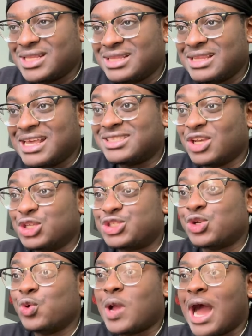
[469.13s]
It took
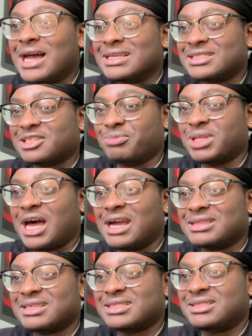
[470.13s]
two guys to block
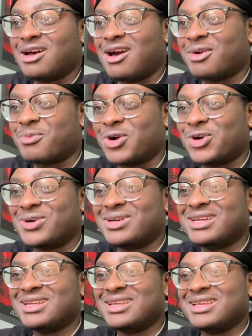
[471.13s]
this dunk, bro.
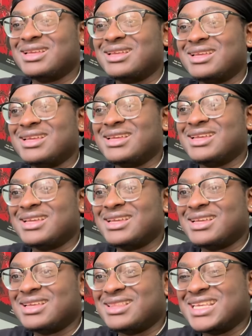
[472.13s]

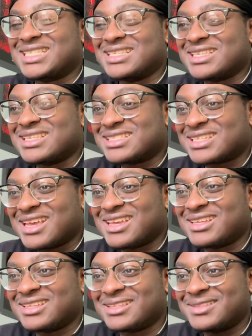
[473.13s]
This is insane.